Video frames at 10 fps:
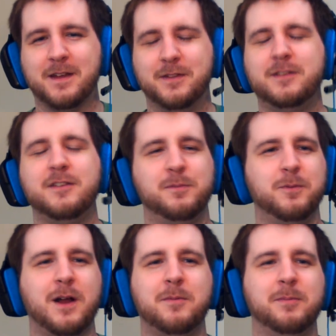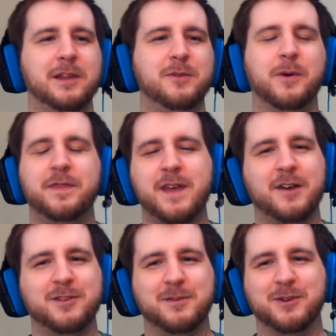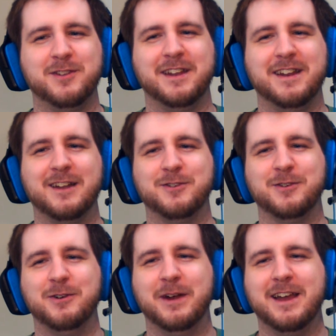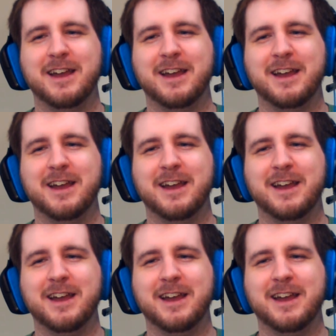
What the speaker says: this is probably 1,000% not true,